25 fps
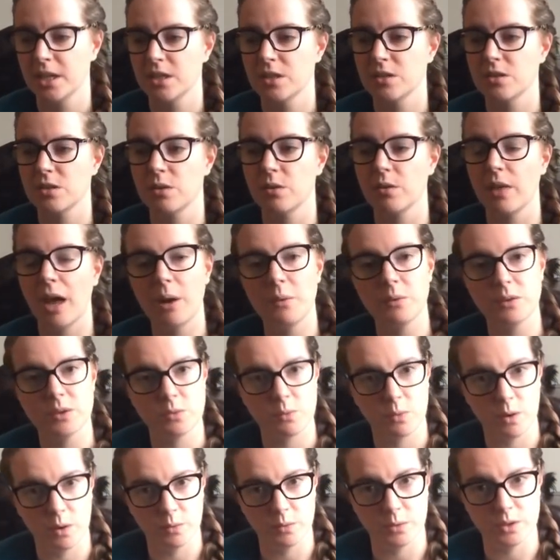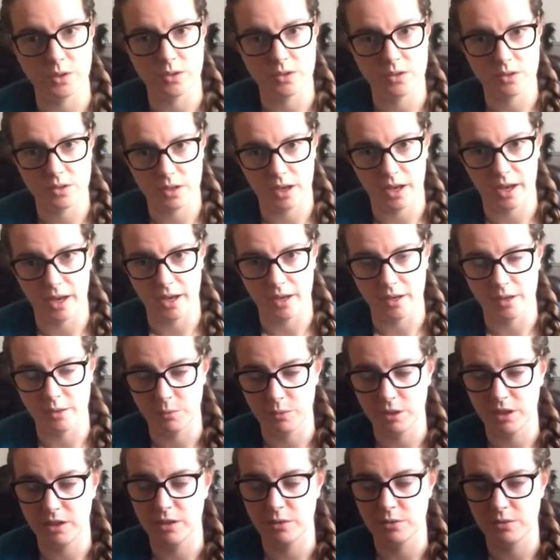So that was what was uh,
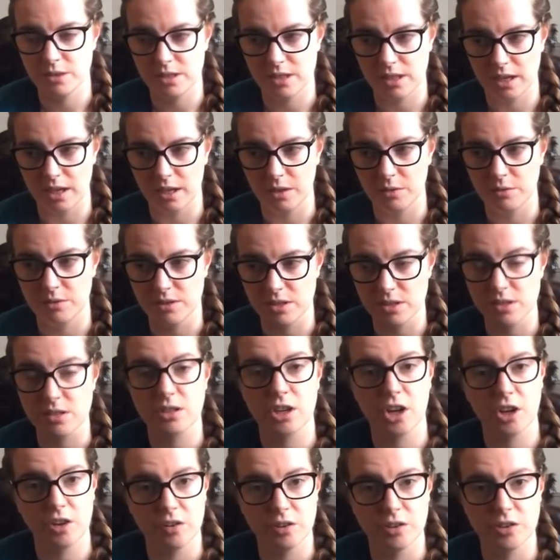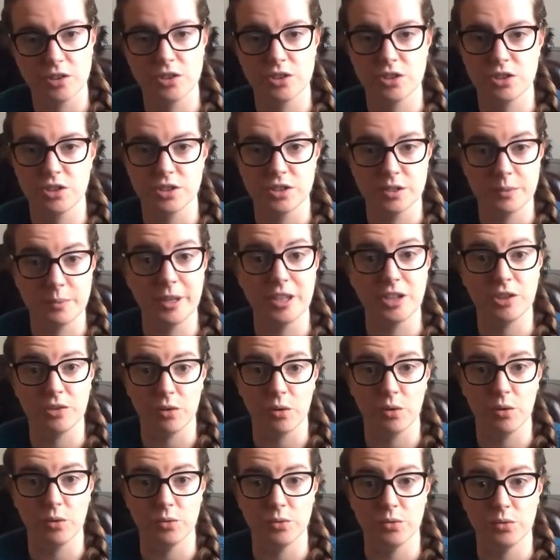it was uh, it was discouraged to spin
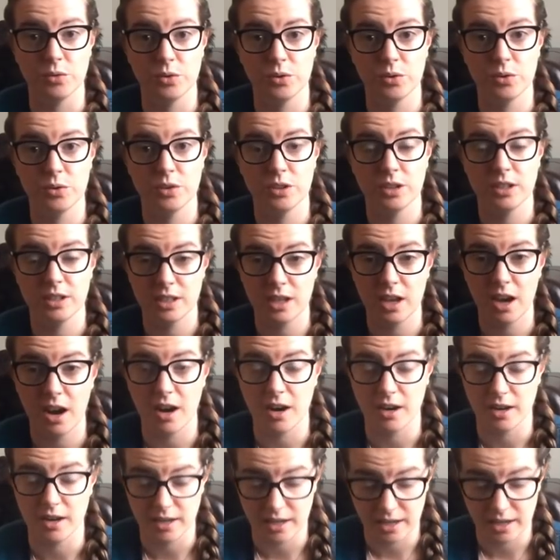your own yarn.